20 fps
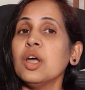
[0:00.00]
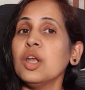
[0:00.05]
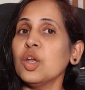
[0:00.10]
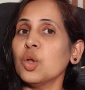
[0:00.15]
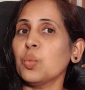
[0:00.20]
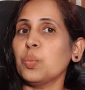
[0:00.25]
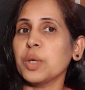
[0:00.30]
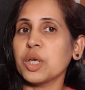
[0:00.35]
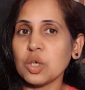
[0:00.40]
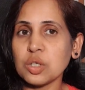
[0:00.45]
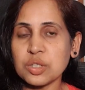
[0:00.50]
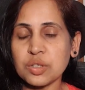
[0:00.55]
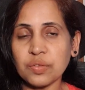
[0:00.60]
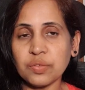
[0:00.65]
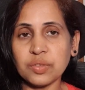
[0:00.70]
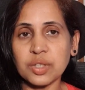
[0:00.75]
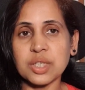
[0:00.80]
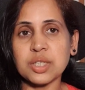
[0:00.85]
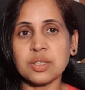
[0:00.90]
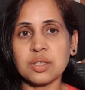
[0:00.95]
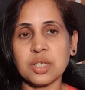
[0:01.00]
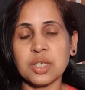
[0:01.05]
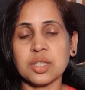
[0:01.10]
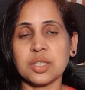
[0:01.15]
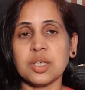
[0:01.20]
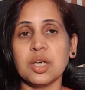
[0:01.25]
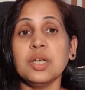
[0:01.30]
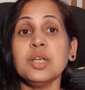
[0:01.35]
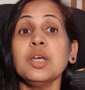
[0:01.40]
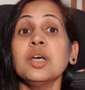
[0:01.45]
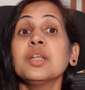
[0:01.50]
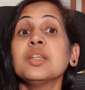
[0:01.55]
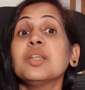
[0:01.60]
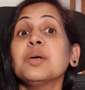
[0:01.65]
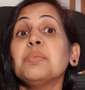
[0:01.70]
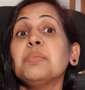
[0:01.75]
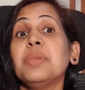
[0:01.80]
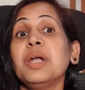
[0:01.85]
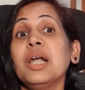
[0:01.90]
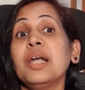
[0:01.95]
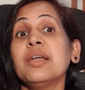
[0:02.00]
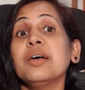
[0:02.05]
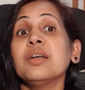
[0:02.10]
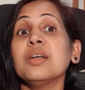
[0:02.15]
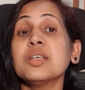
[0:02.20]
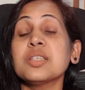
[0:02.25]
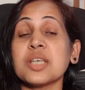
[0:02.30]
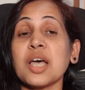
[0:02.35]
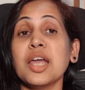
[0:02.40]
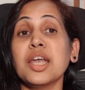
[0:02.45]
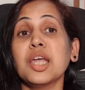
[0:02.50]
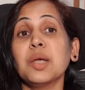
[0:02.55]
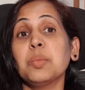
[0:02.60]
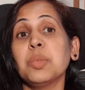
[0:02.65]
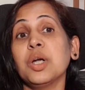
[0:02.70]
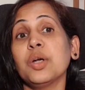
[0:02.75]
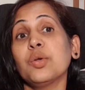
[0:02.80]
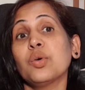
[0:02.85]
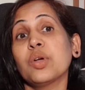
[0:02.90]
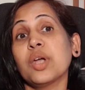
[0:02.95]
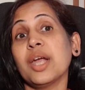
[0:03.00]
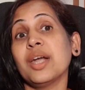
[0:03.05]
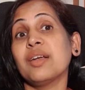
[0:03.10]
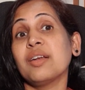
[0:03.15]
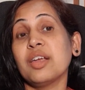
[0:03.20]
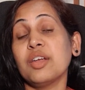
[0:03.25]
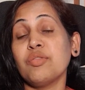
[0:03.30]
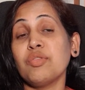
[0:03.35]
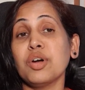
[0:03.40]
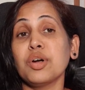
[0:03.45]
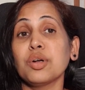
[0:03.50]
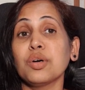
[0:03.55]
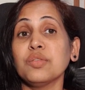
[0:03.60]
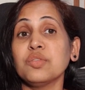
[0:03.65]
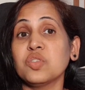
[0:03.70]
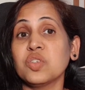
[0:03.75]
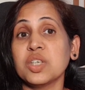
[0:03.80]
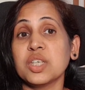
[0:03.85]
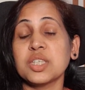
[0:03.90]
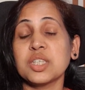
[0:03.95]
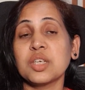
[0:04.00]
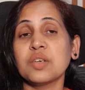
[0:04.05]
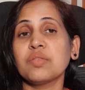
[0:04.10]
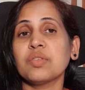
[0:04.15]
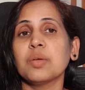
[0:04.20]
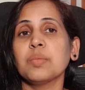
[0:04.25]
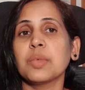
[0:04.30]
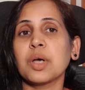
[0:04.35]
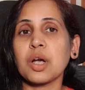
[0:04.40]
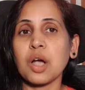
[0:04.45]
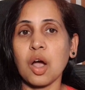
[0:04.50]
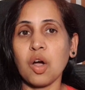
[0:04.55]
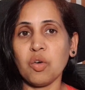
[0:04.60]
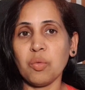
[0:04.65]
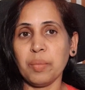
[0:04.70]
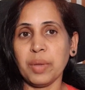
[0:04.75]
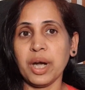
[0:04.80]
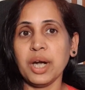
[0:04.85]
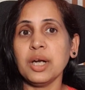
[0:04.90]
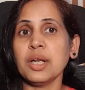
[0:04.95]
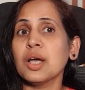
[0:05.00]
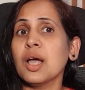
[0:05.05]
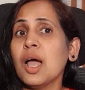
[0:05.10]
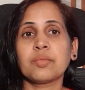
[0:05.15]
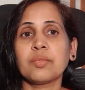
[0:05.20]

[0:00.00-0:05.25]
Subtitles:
Now because of this reason, the builder is unable to get refund of GST from the government,